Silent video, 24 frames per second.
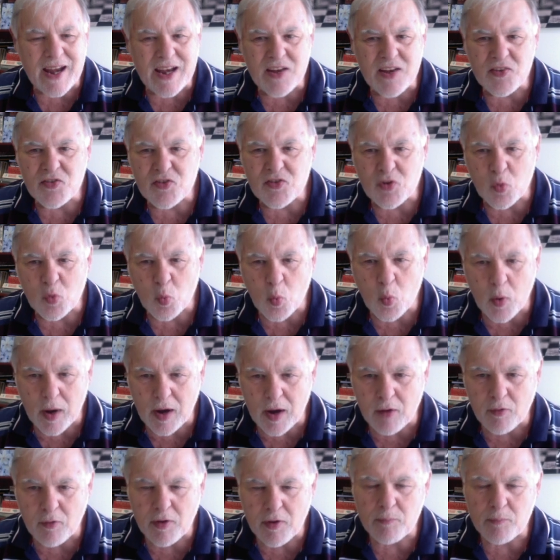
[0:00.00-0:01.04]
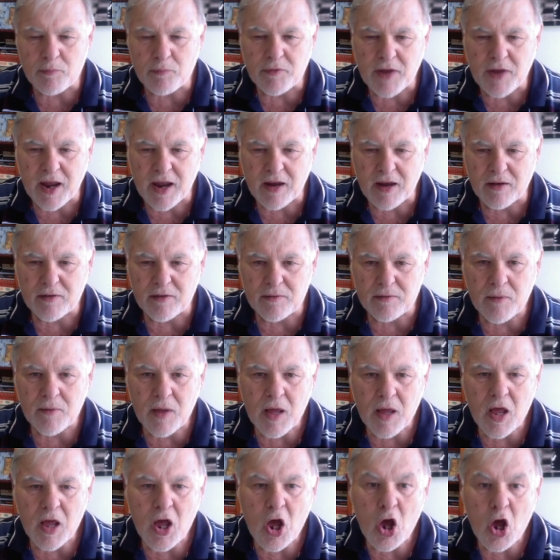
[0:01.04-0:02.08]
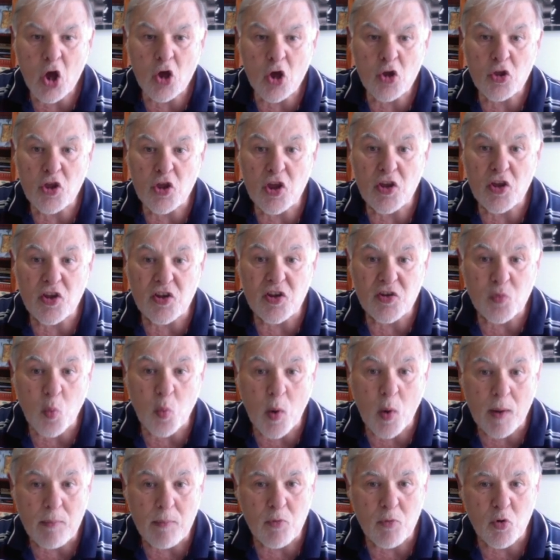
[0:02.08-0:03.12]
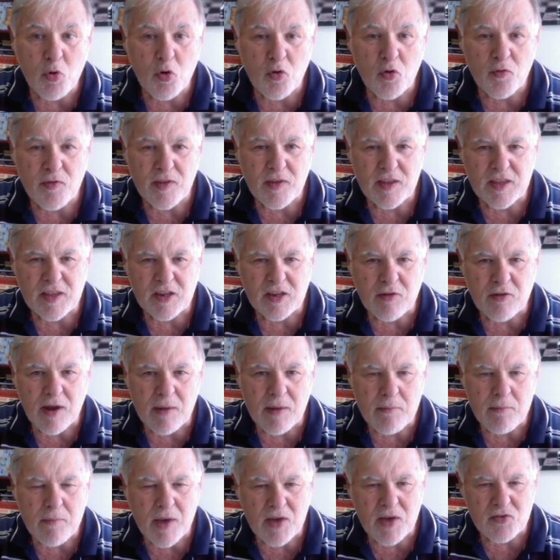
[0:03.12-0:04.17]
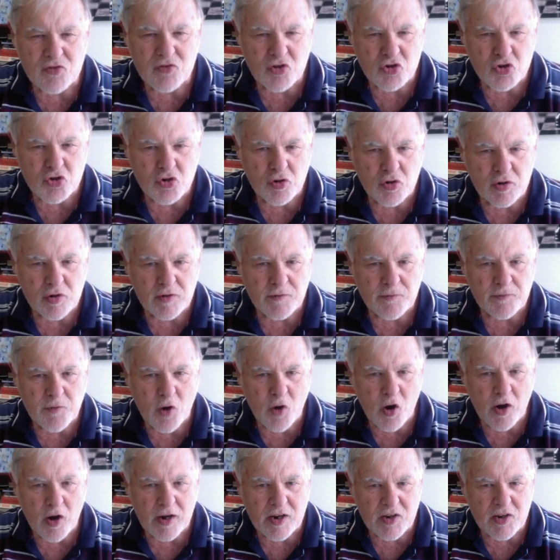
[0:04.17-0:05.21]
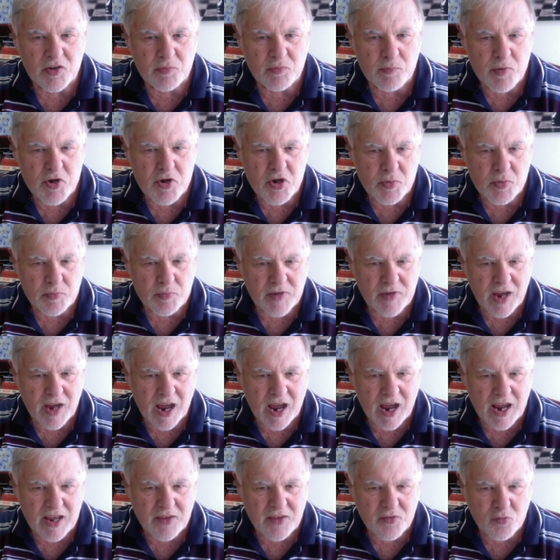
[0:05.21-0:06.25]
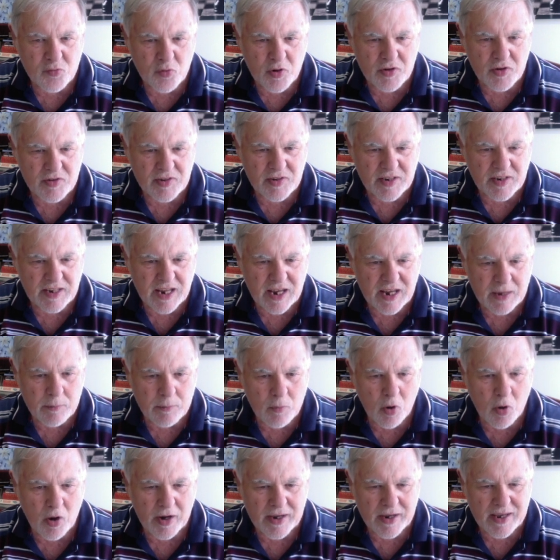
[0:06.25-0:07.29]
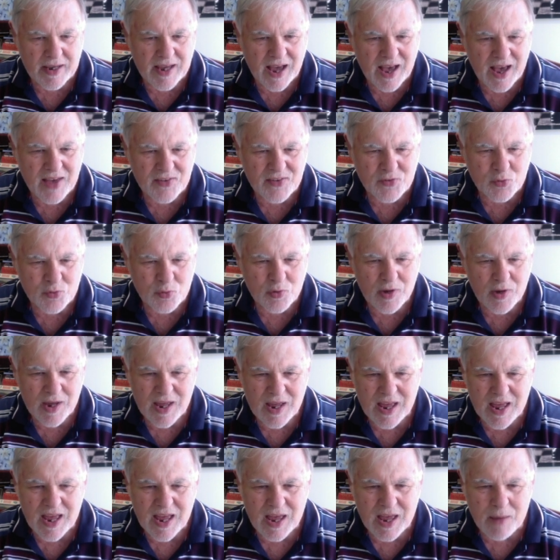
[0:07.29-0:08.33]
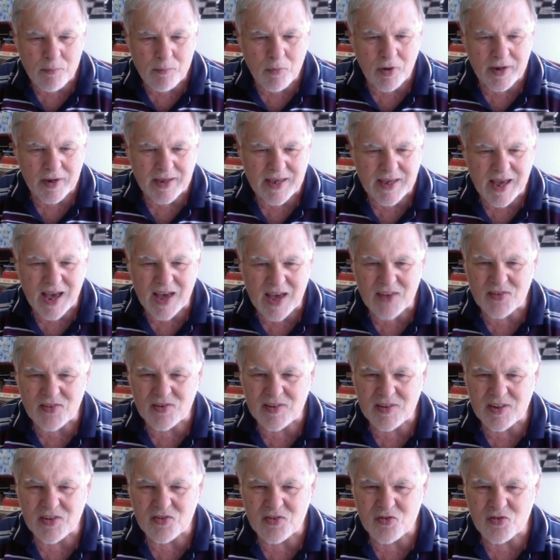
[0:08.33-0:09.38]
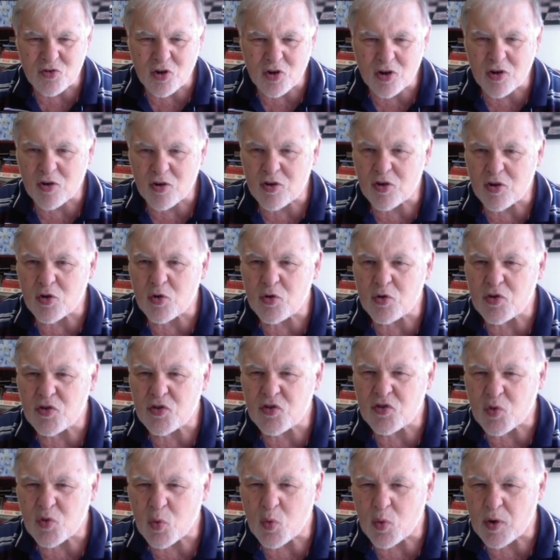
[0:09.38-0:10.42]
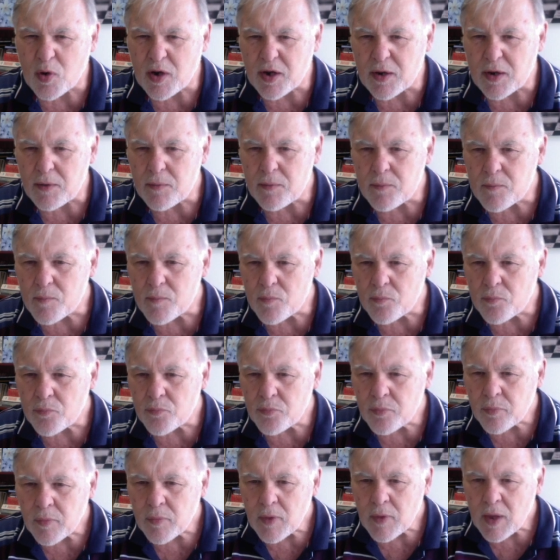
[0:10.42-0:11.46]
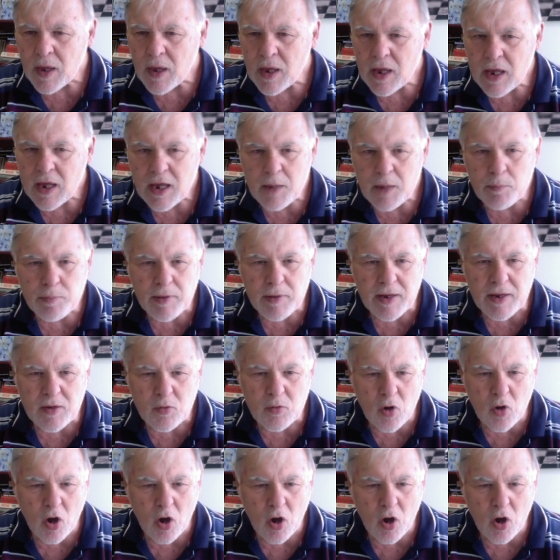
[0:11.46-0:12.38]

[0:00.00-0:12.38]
is to wear him down. There's one move that the Grandmaster should find. It's bishop to a3 to kick my castle. And my castle is not on a good square. I played